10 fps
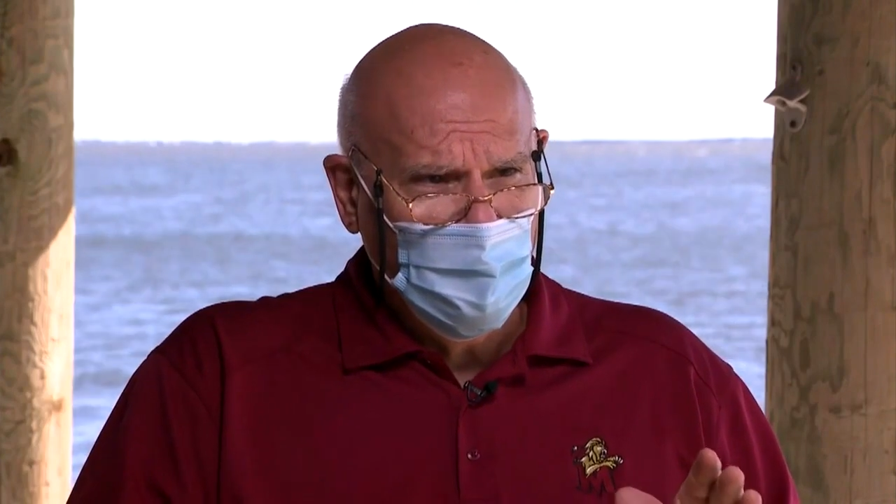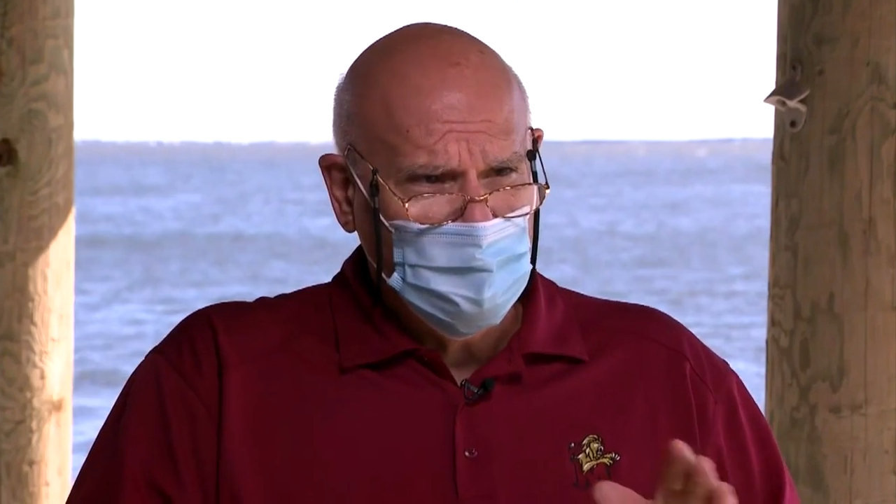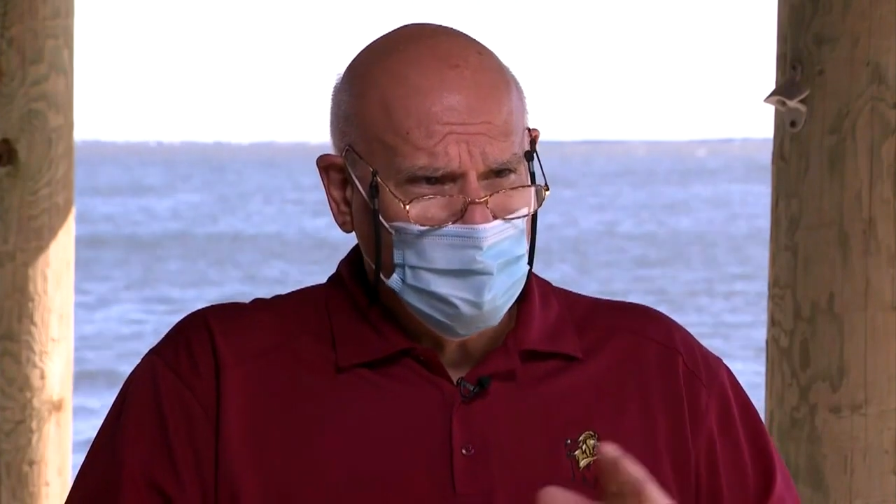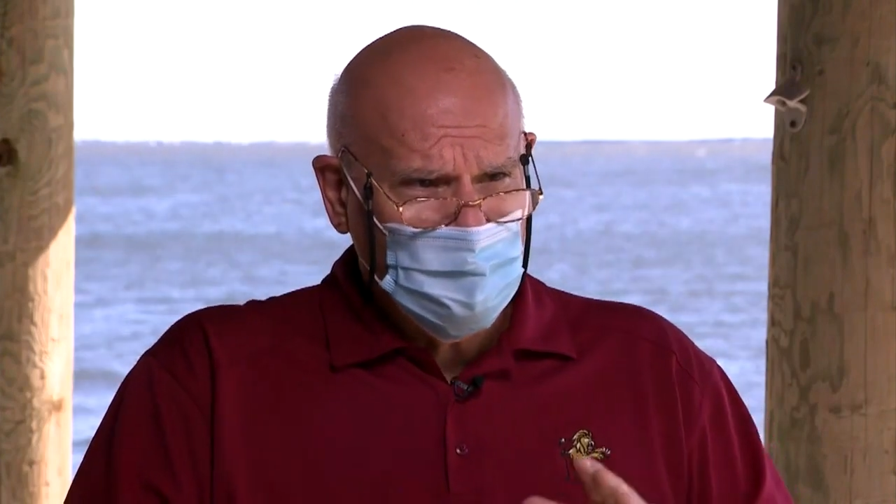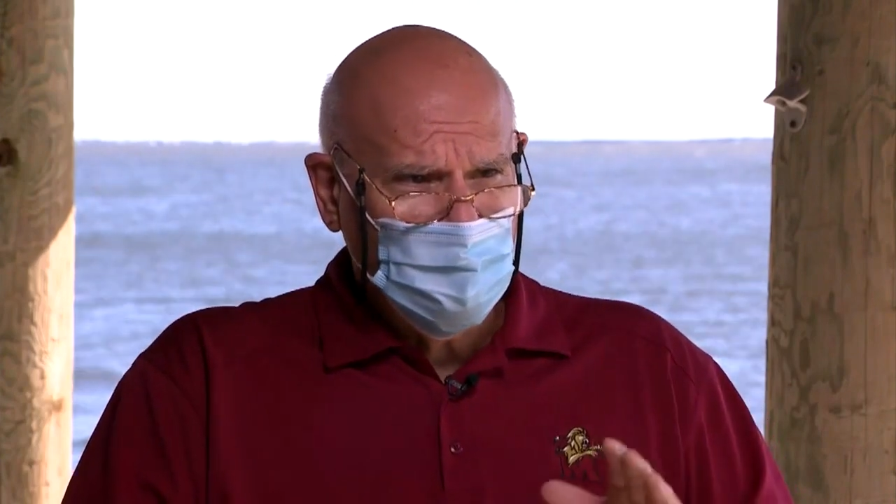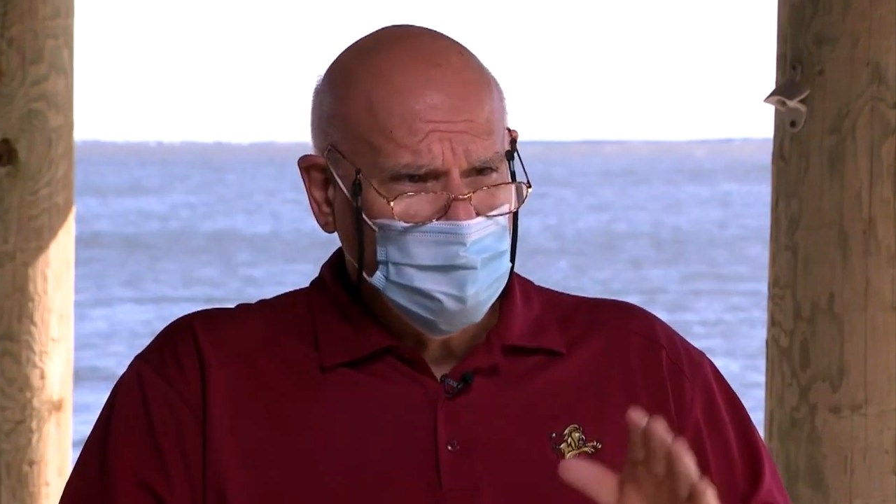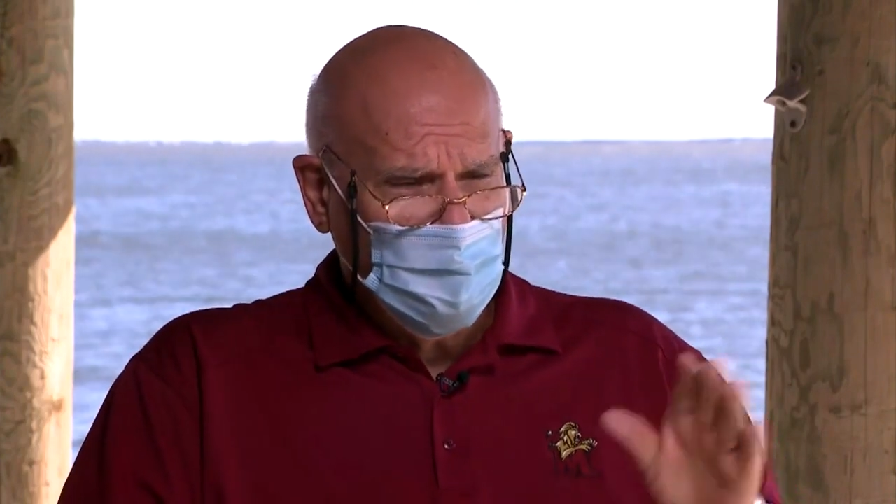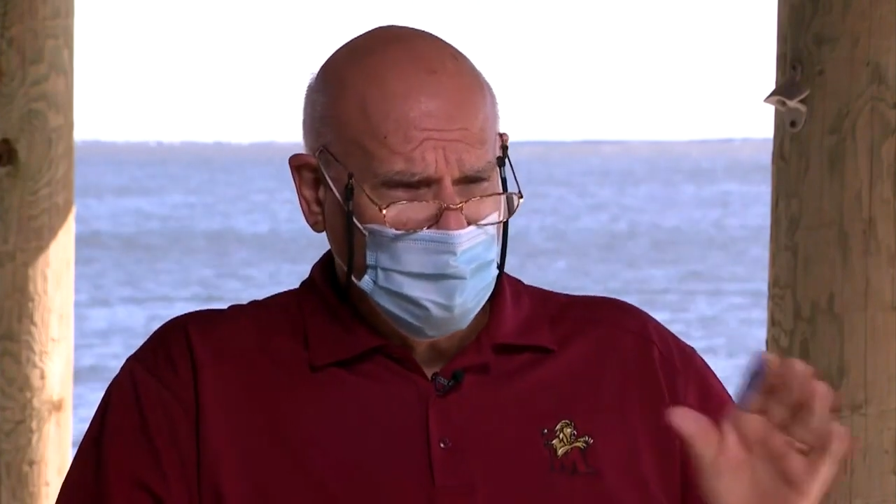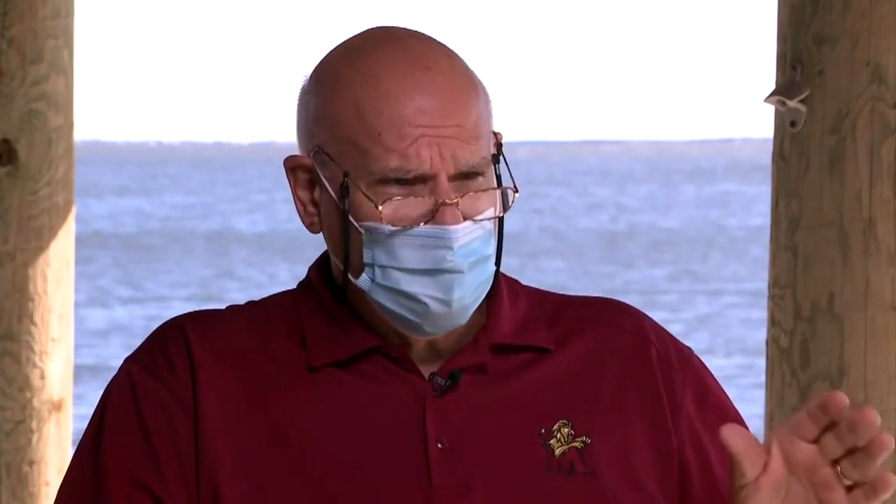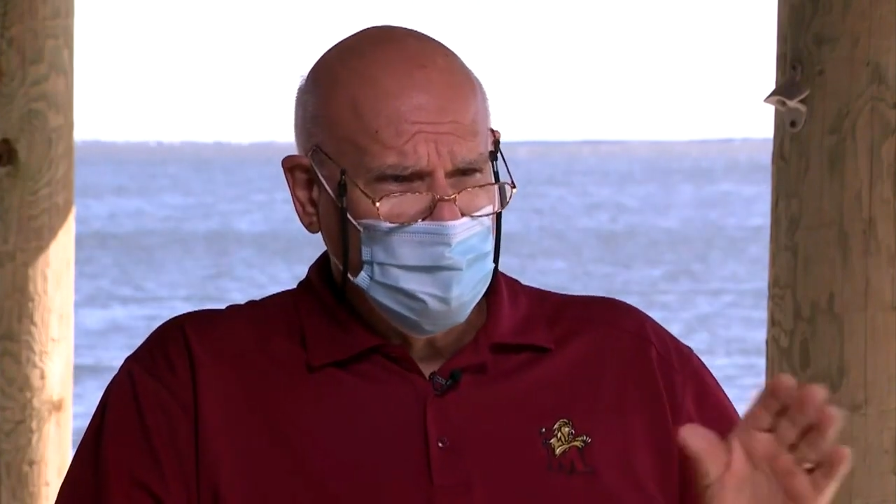as issues
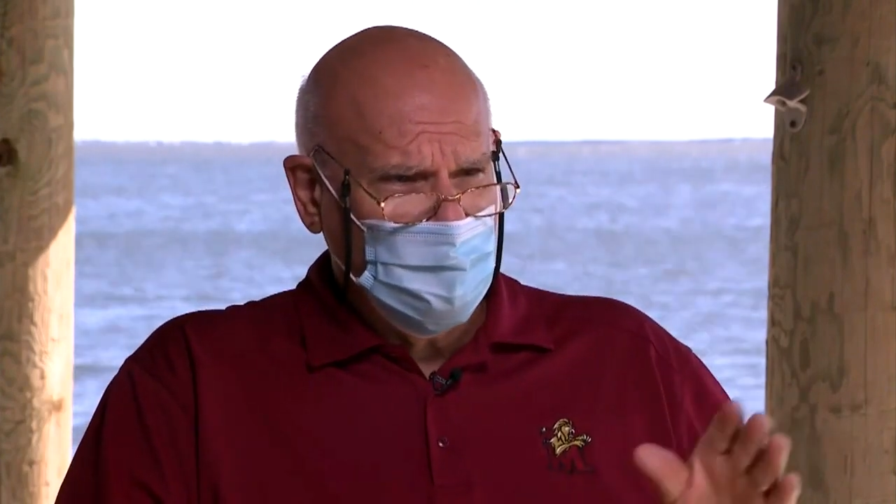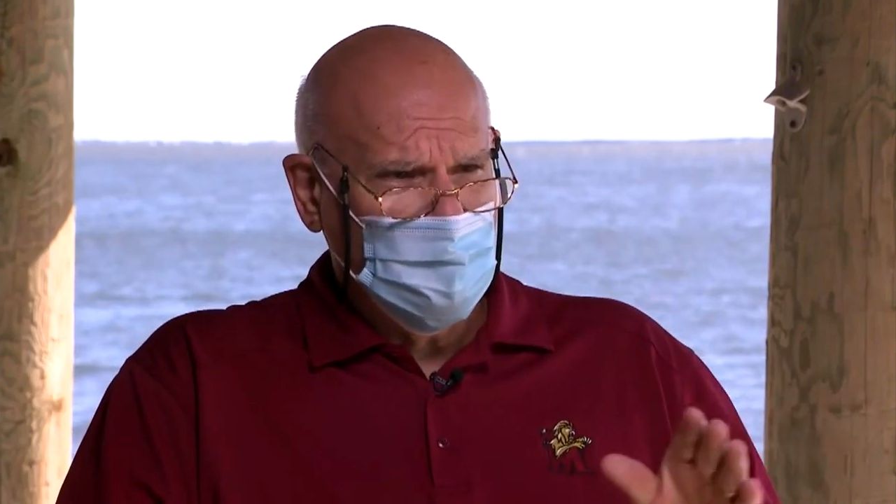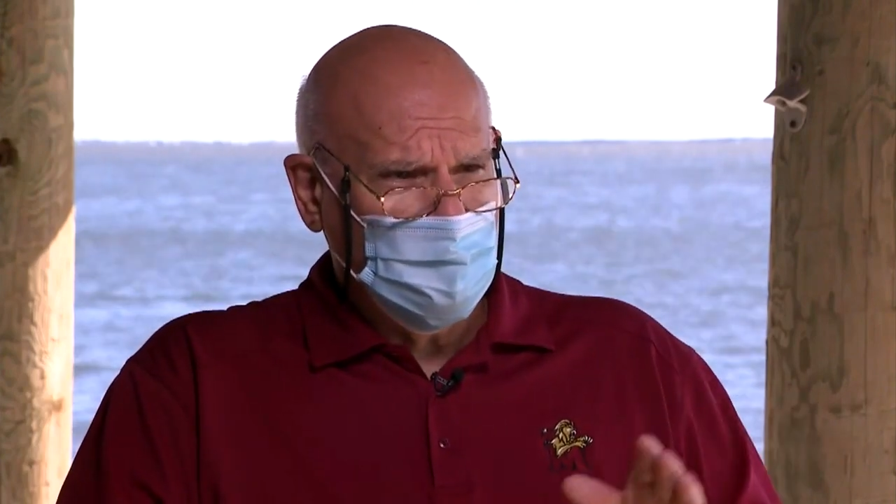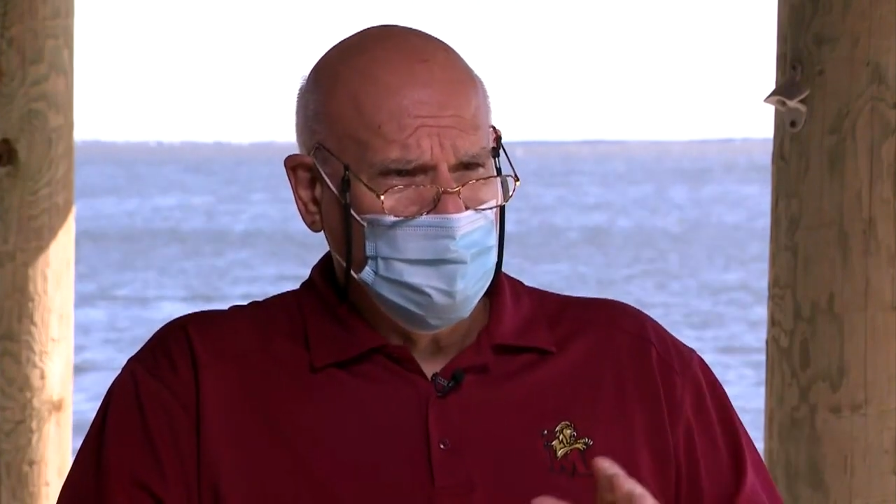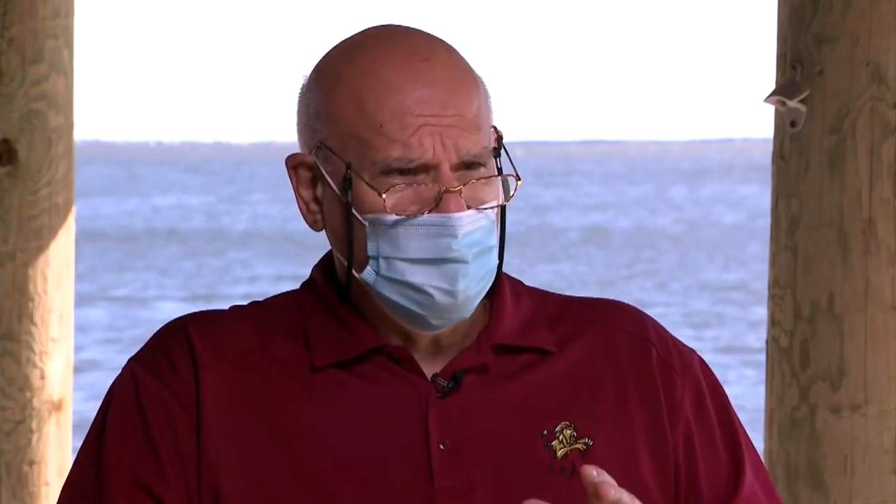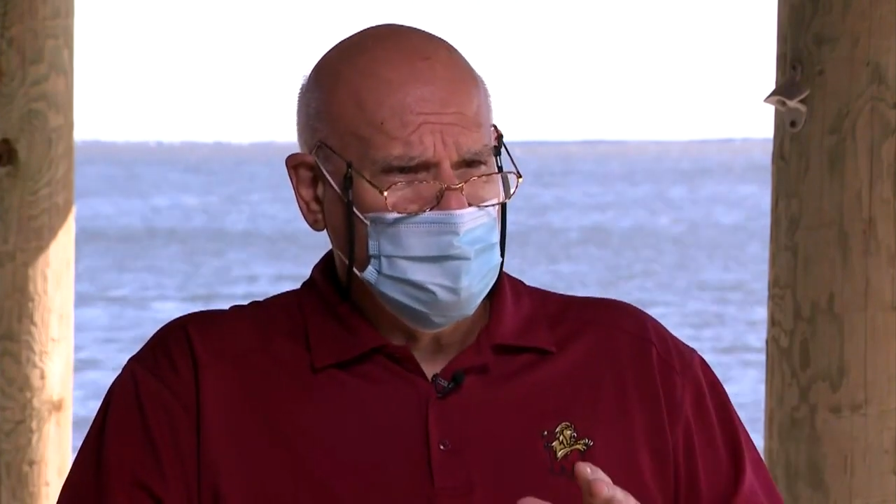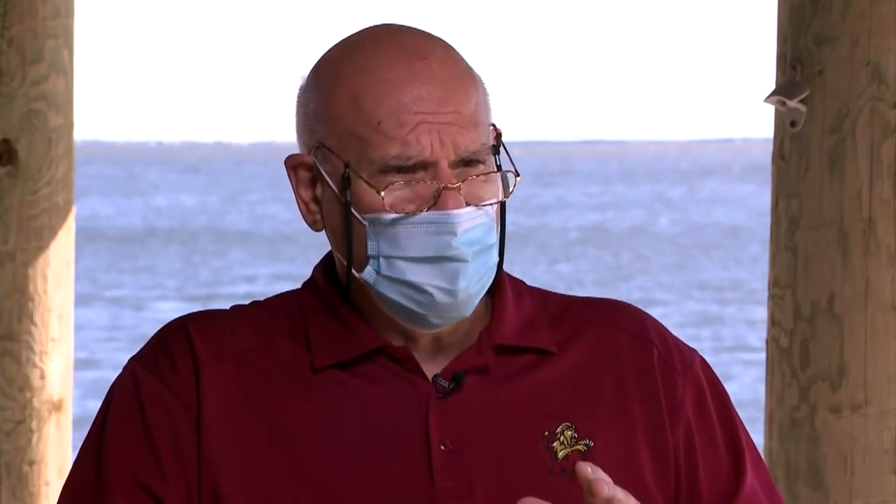and concerns for these